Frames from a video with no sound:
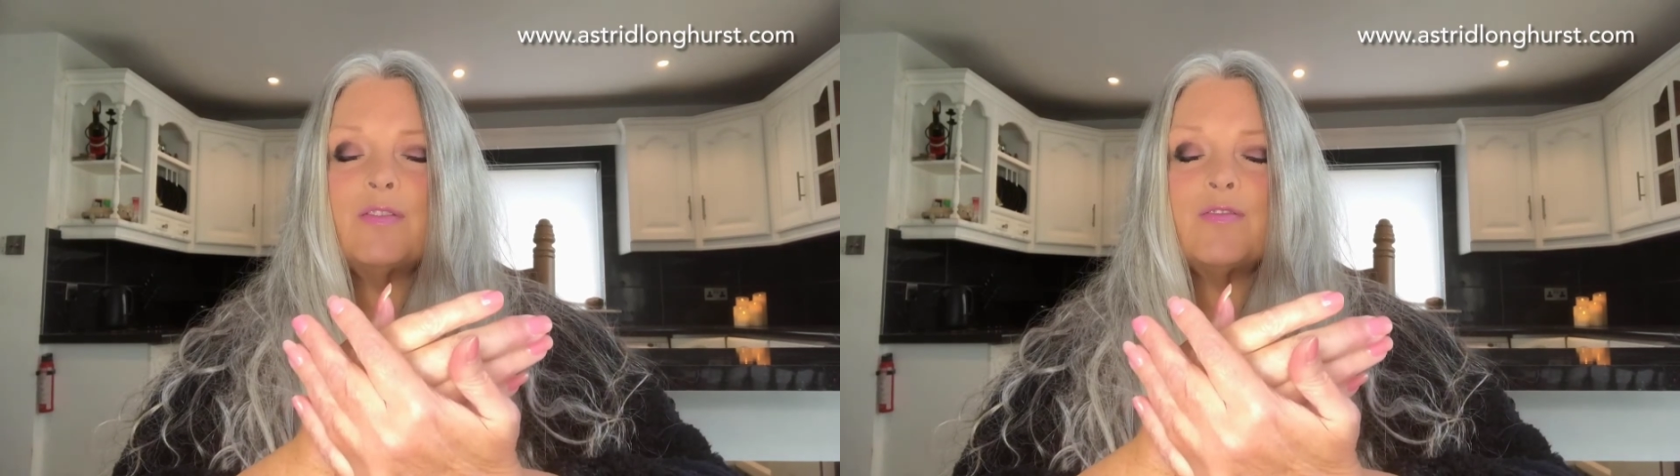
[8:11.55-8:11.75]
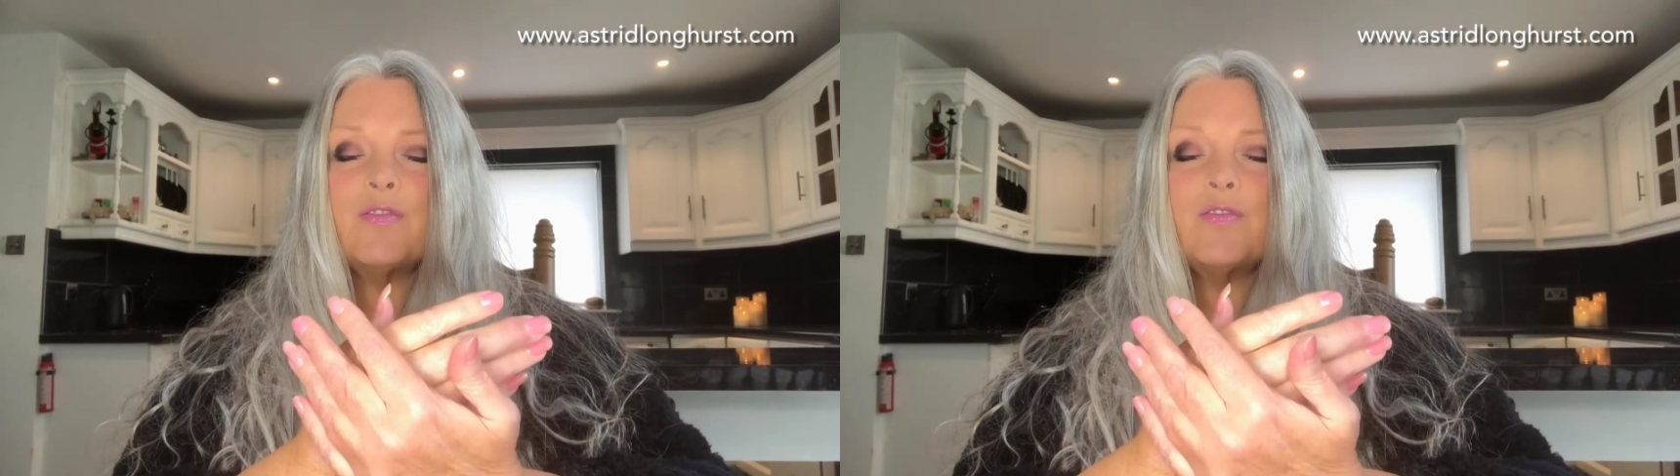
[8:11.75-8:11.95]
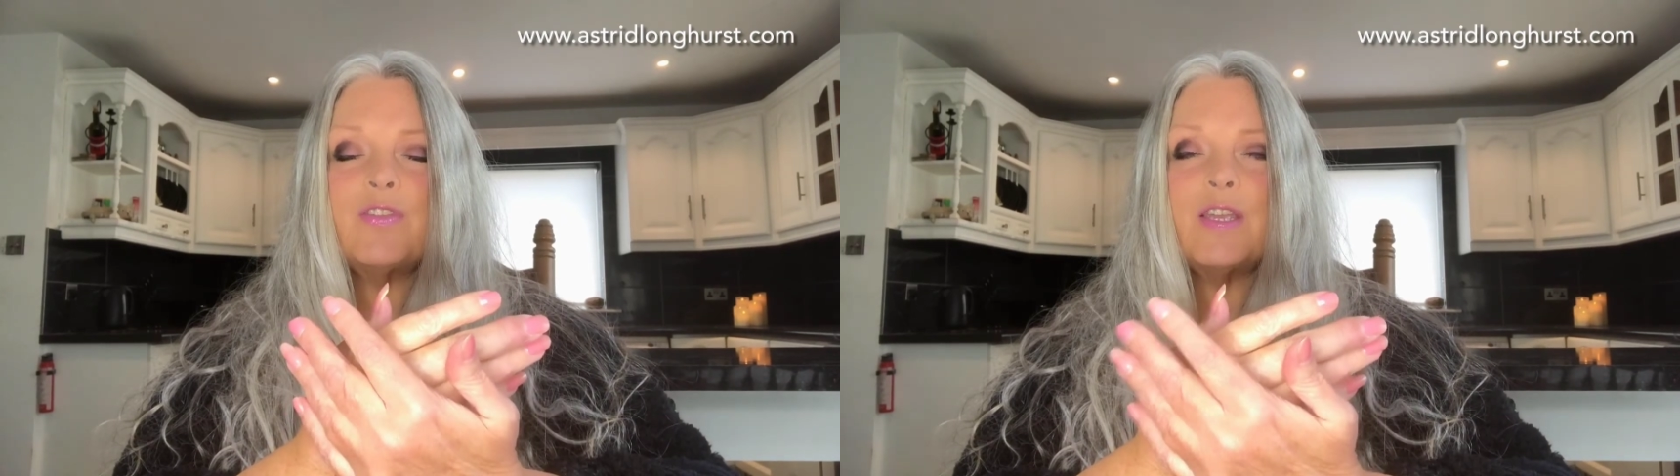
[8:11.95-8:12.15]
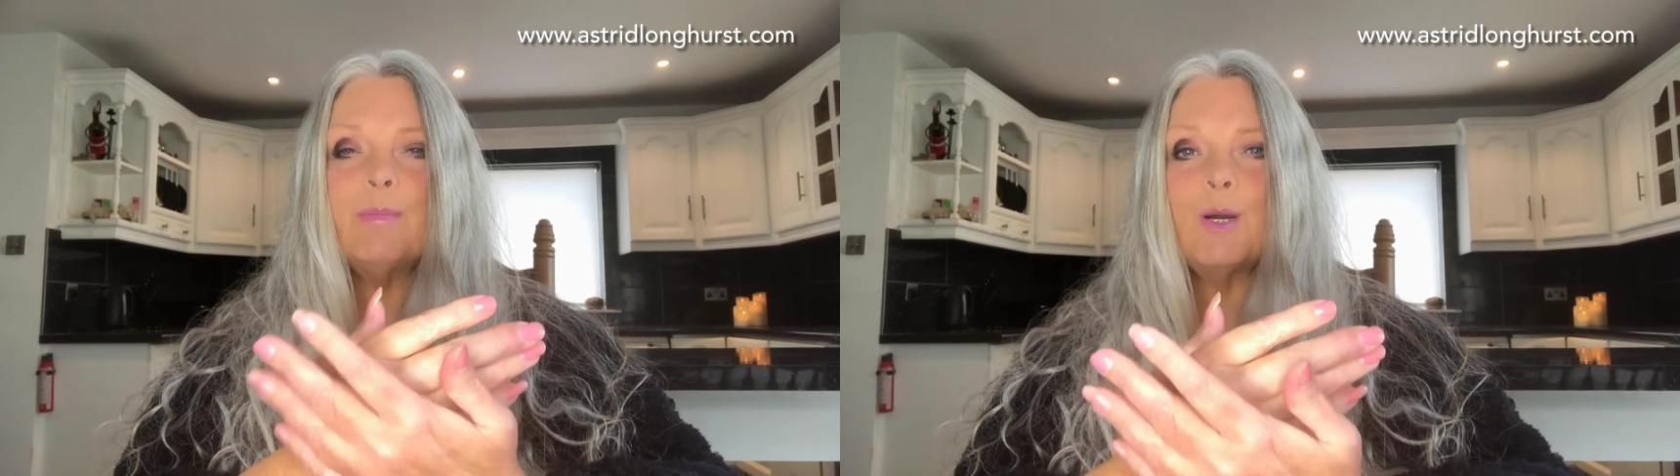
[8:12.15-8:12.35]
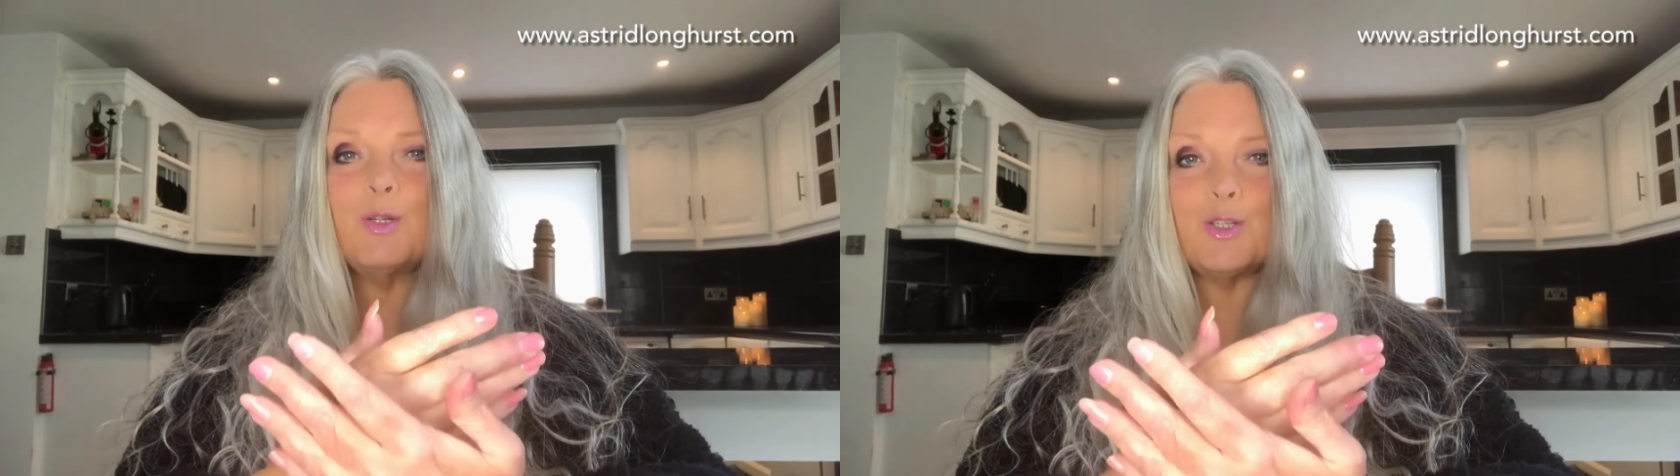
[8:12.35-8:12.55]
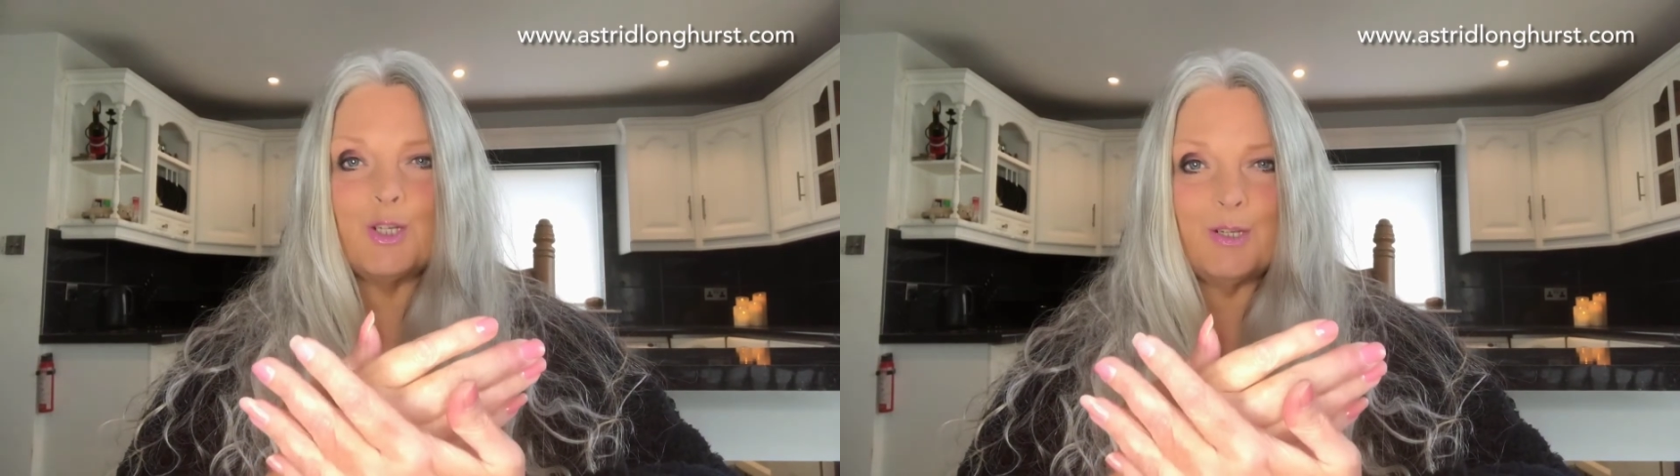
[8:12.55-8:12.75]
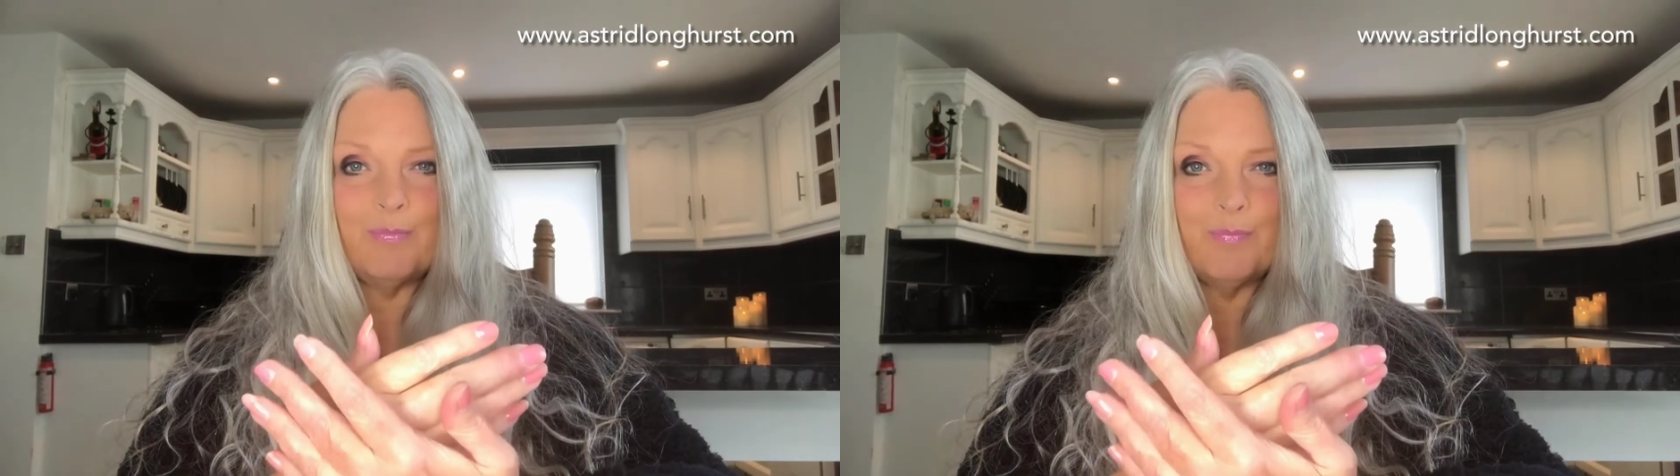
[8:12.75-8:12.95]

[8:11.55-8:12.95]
of the emotion